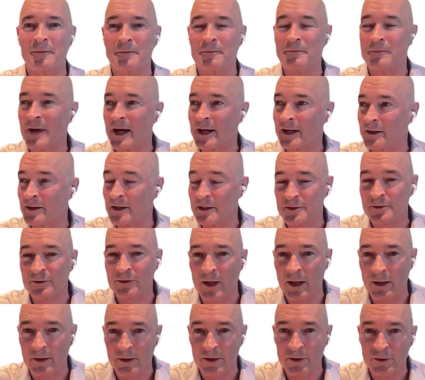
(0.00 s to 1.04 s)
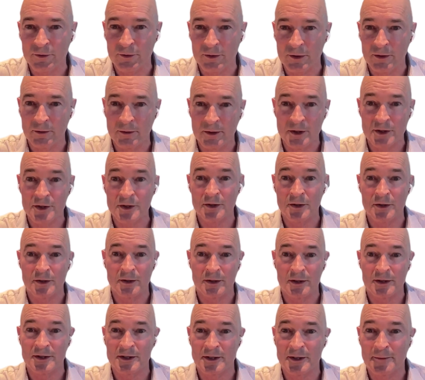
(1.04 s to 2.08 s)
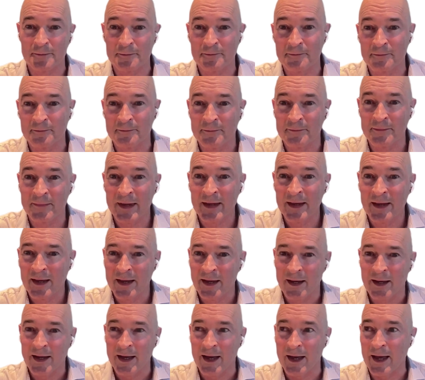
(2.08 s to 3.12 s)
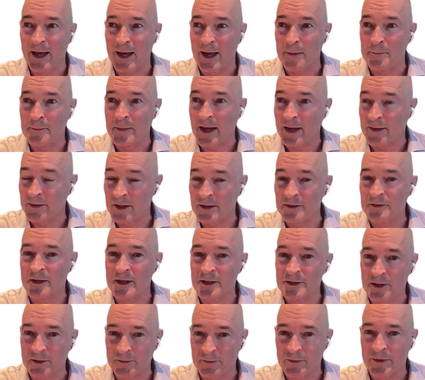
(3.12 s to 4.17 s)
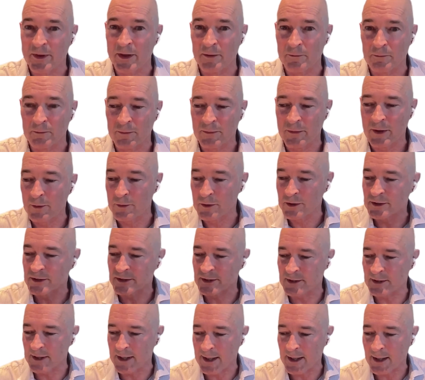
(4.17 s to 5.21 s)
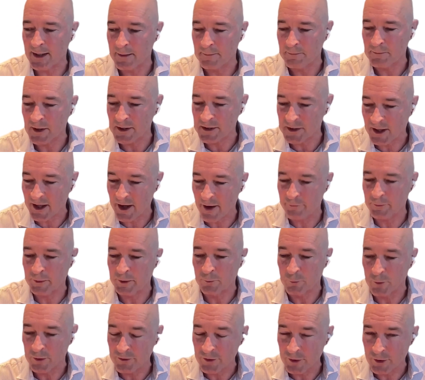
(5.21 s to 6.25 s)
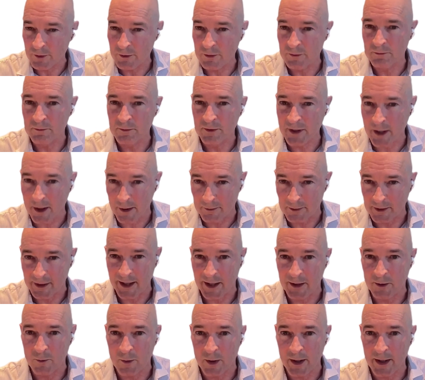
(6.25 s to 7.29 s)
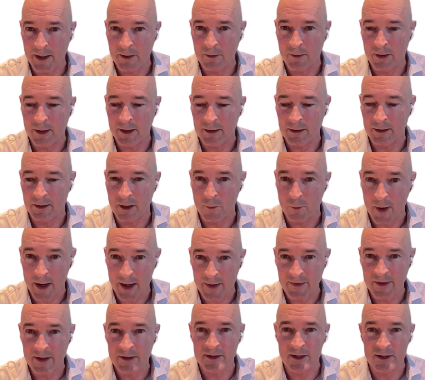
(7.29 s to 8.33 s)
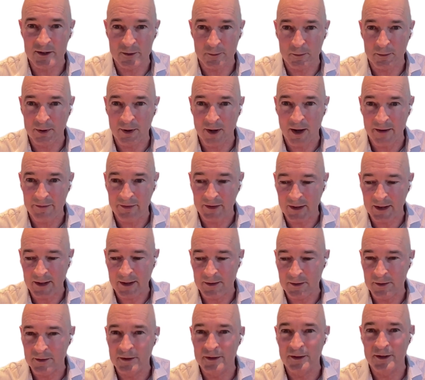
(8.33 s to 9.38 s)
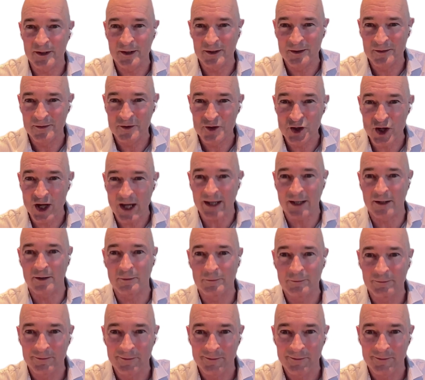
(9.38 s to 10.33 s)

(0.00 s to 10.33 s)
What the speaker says: money that's flowing through to insurers. And there's a government review currently underway around that. There's a private health check